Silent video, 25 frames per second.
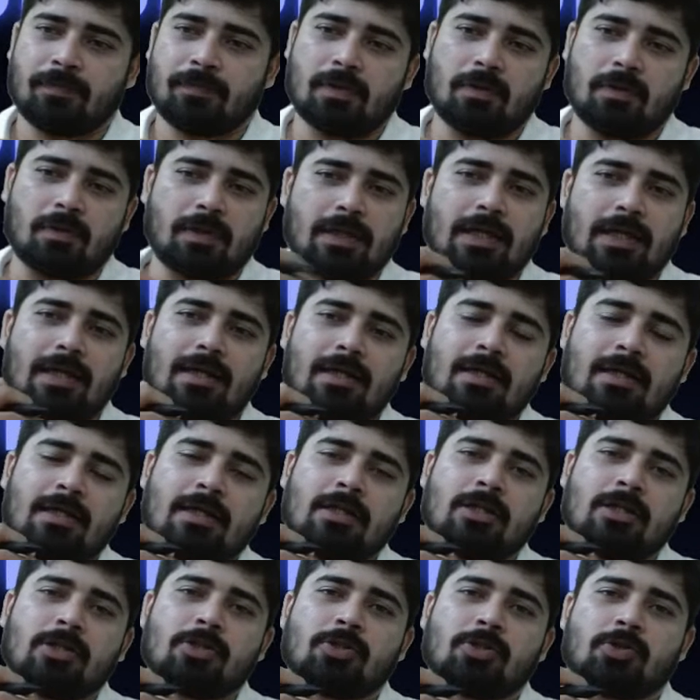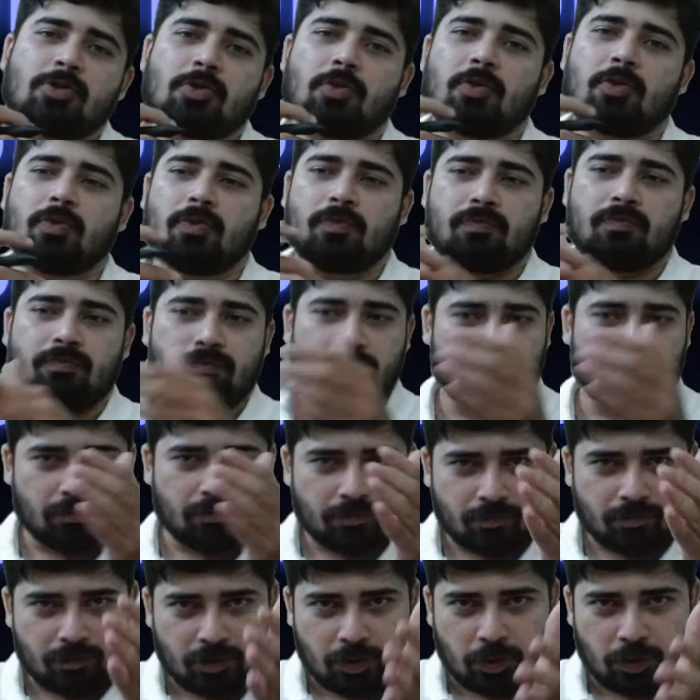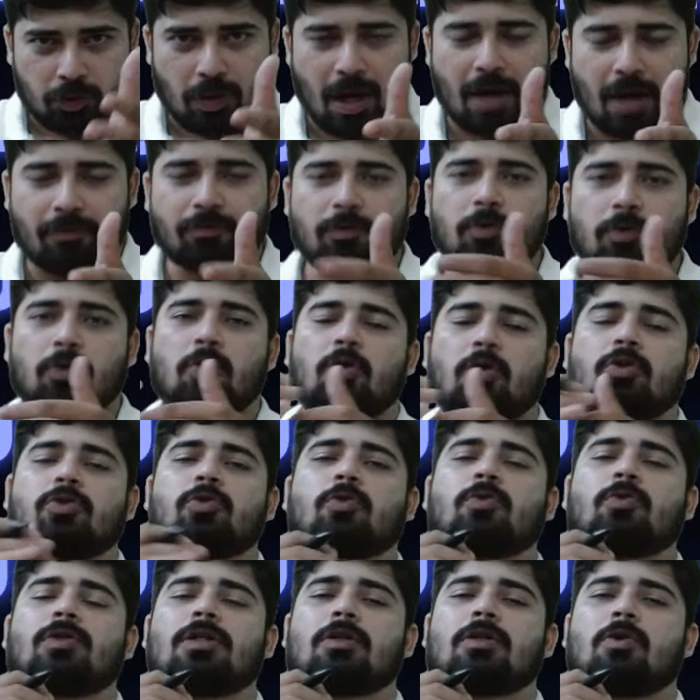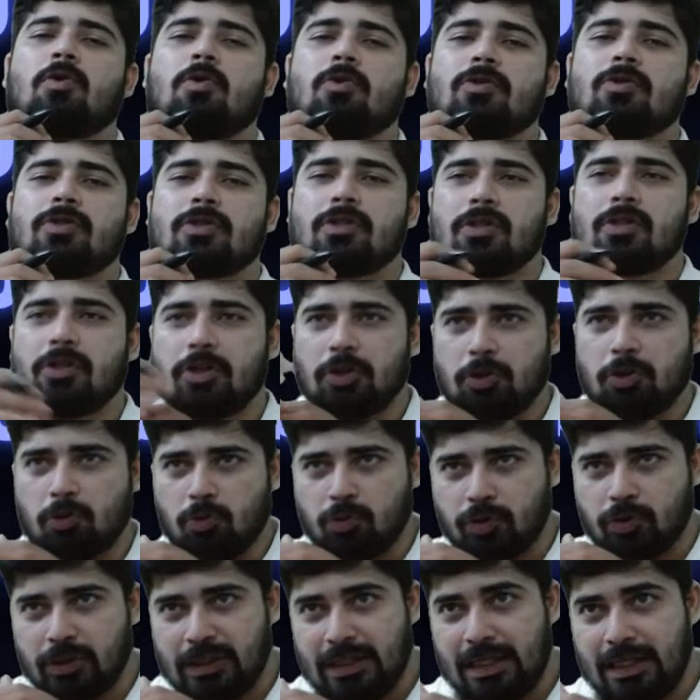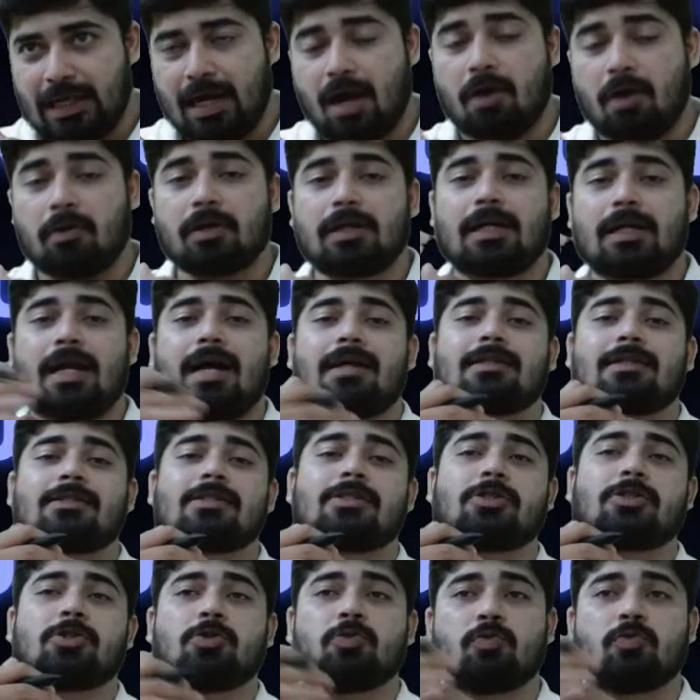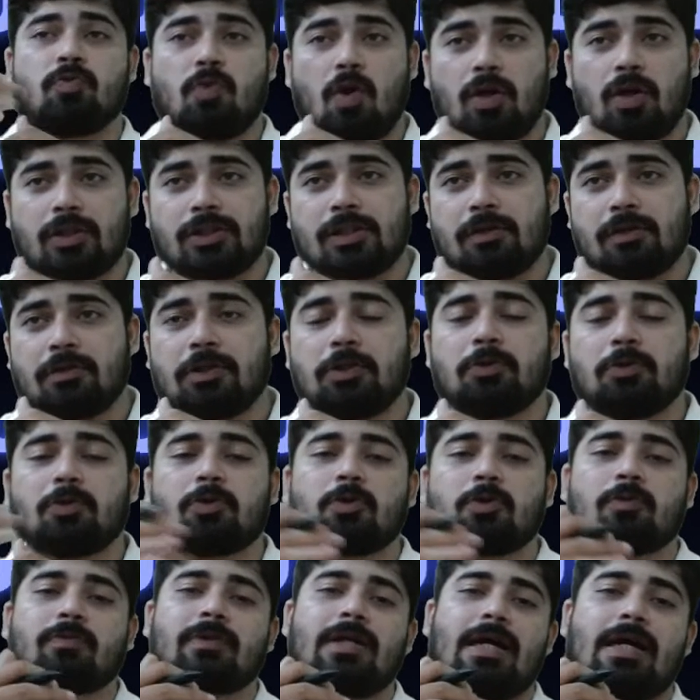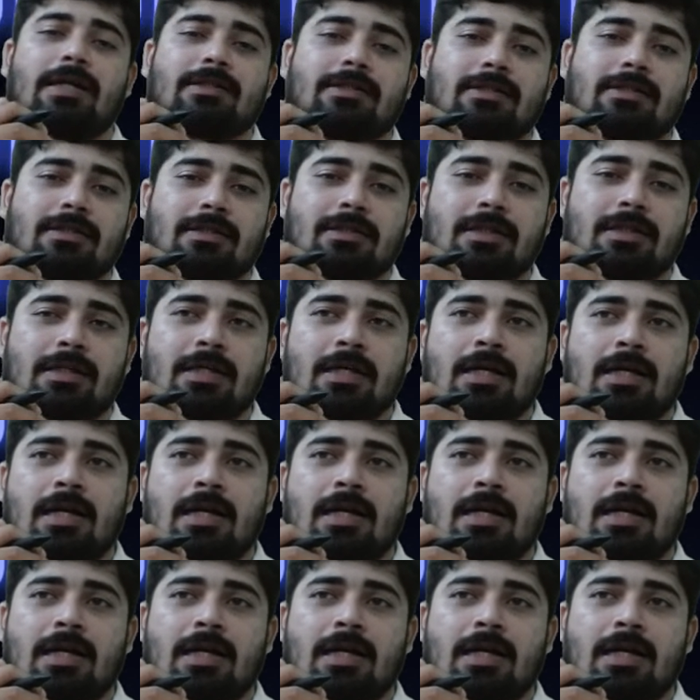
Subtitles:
Okay, so you have to go through the course, you see our classes, you watch our YouTube classes,